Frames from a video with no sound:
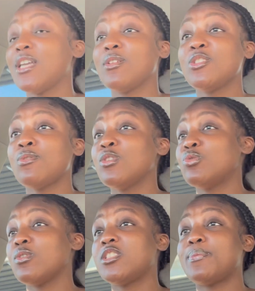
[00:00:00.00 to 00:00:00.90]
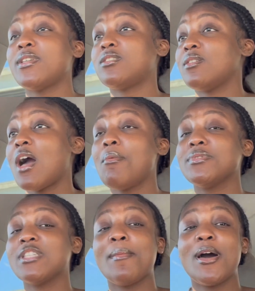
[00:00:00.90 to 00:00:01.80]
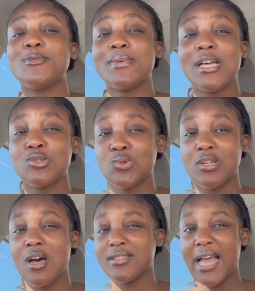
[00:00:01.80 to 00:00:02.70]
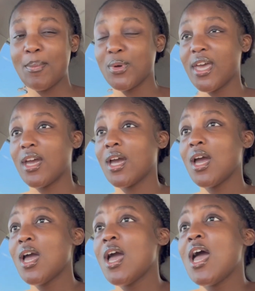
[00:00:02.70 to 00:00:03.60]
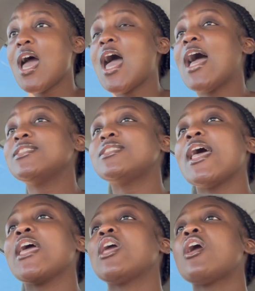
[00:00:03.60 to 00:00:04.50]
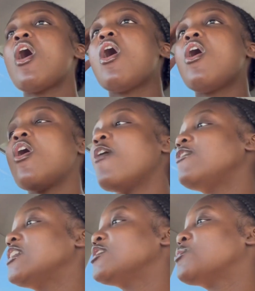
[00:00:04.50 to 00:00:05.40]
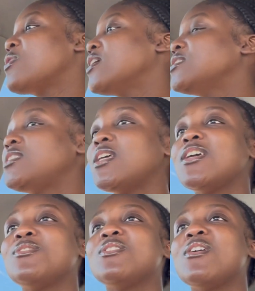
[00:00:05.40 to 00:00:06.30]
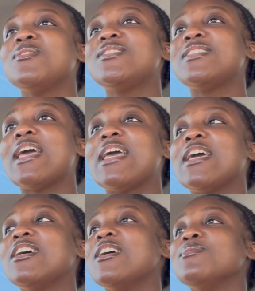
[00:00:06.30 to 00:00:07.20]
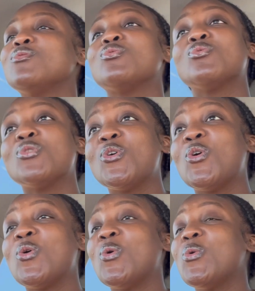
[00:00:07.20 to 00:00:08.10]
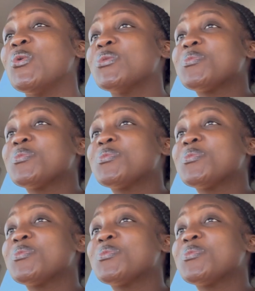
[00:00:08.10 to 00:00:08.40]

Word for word: thing this was too expensive. I was not about to spend that two hundred dollars on Apple Care. I said, yo, hopefully this warranty, you know what I'm saying, come through.